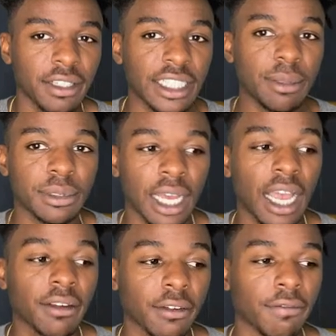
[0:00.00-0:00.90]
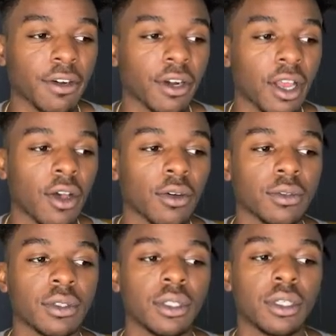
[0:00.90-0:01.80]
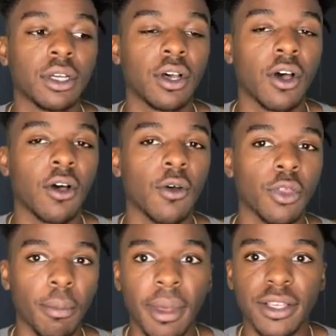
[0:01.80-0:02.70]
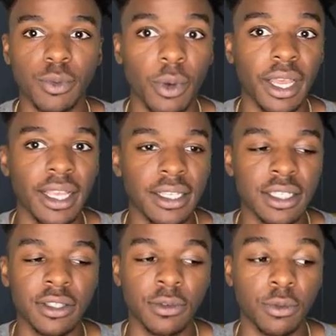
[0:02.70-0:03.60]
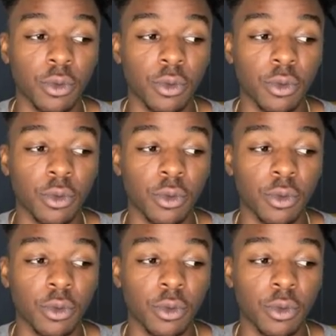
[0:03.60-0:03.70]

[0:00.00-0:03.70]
to deep dive to figure out the best ways and